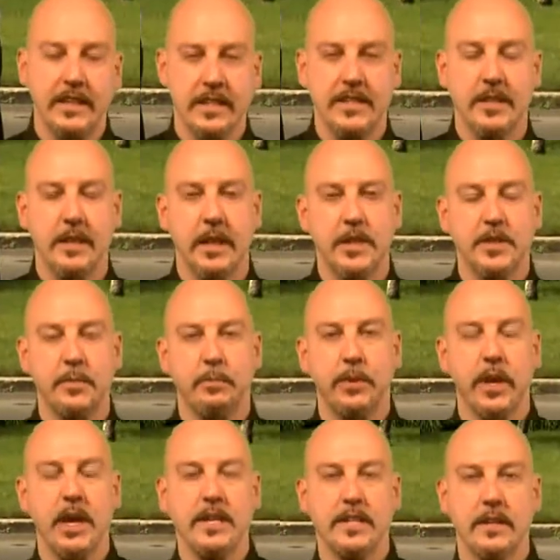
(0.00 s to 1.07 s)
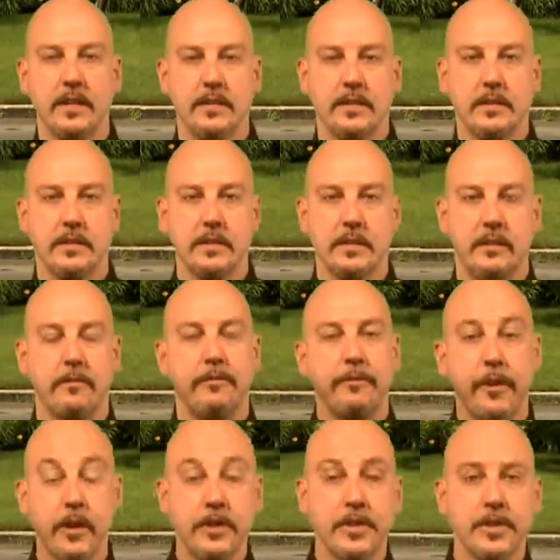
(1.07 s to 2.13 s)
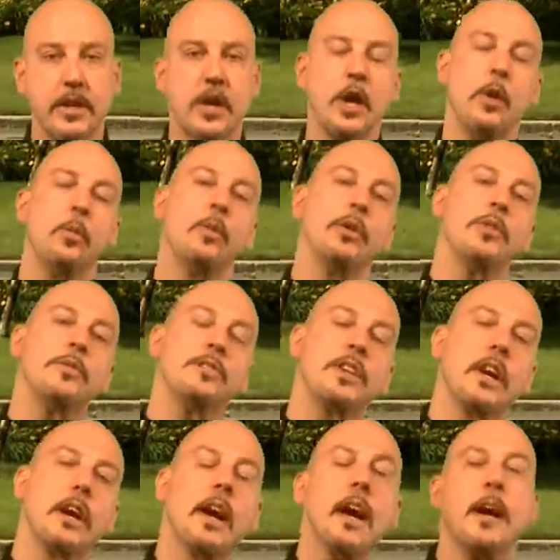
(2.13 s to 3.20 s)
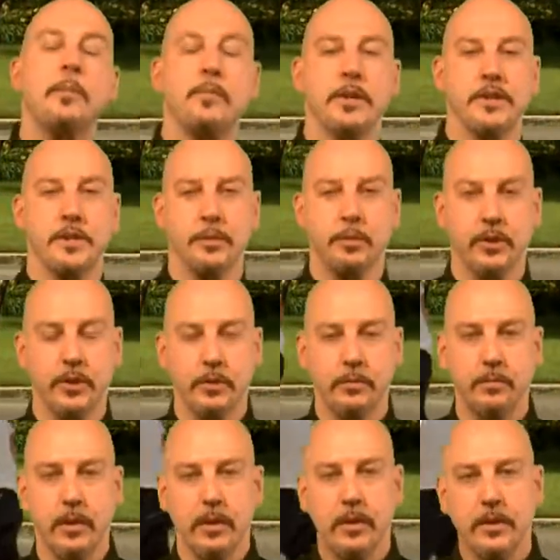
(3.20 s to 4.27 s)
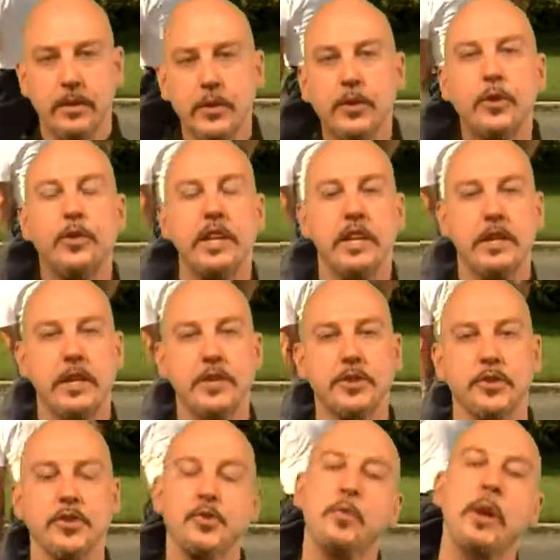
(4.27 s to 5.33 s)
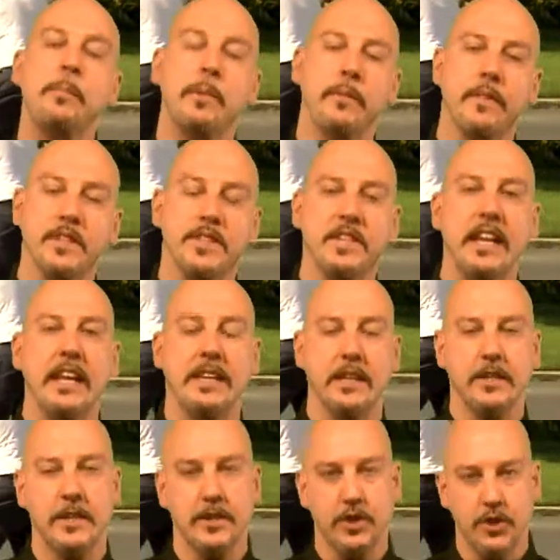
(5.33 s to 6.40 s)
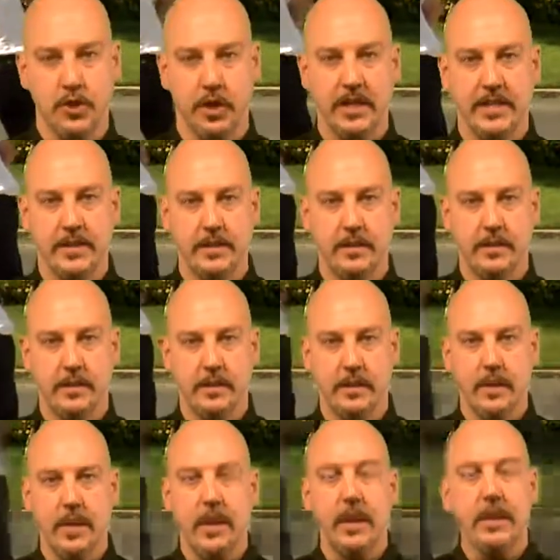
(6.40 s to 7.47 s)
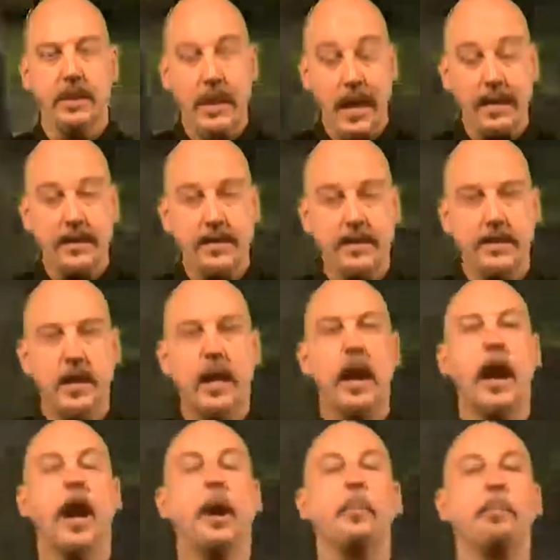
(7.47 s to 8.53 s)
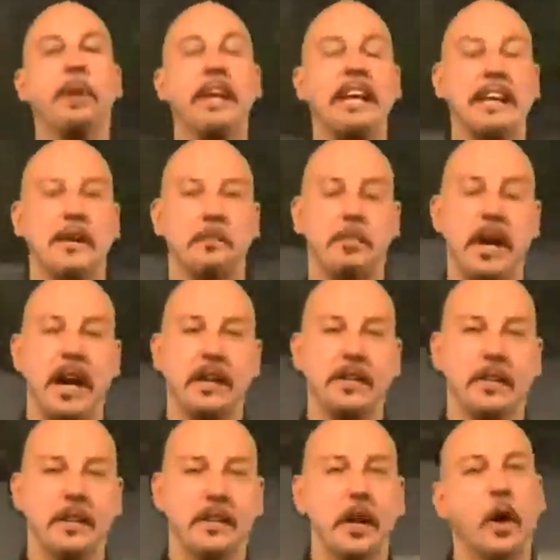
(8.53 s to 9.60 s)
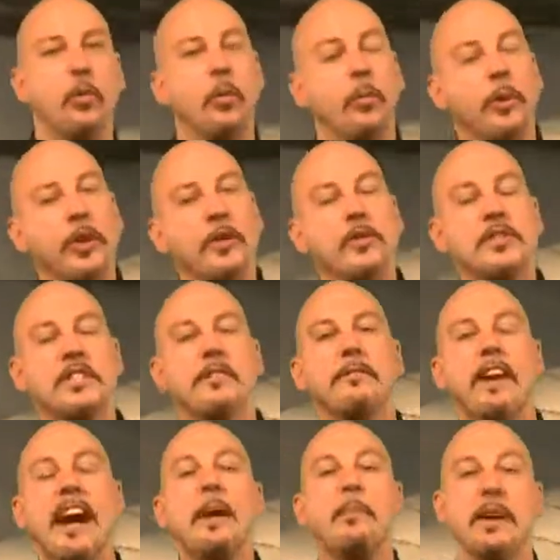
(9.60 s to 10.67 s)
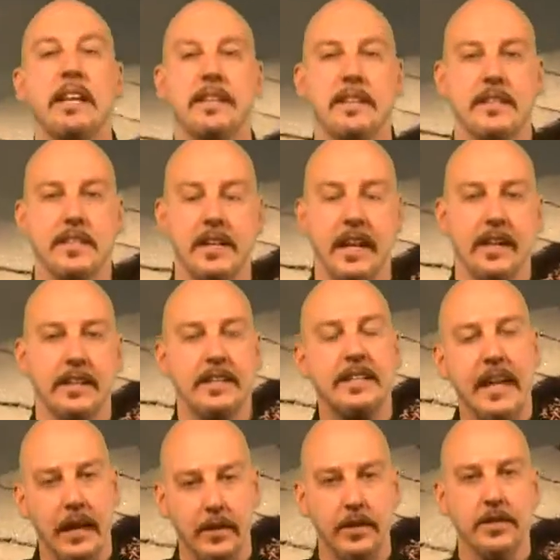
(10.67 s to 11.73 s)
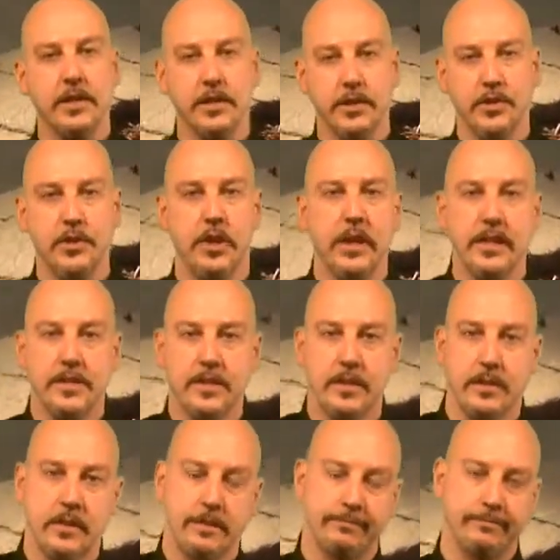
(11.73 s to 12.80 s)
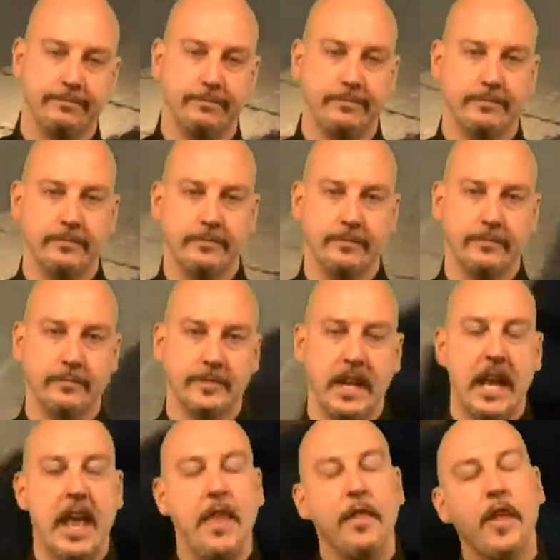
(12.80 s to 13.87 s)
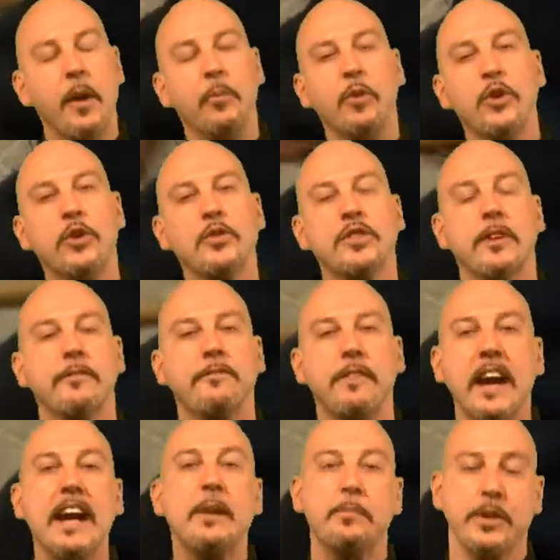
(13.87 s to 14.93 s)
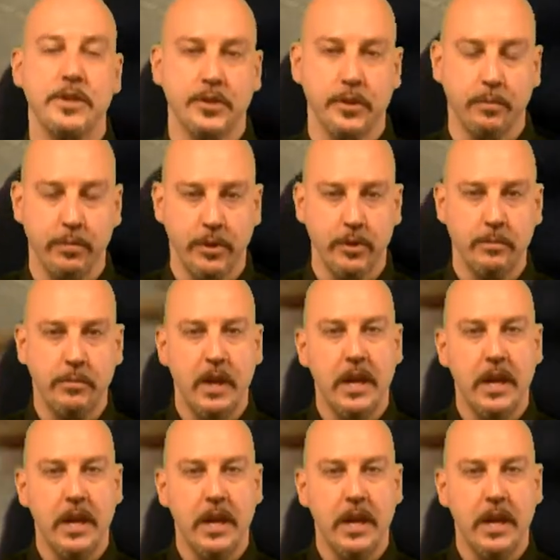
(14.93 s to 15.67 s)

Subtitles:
installation process. First, we'll use our hard bristle broom to do the initial sweep of the sand into the joints. Next, our plate compactor will be used to vibrate the sand down into the joints. Then we'll use our fine bristle broom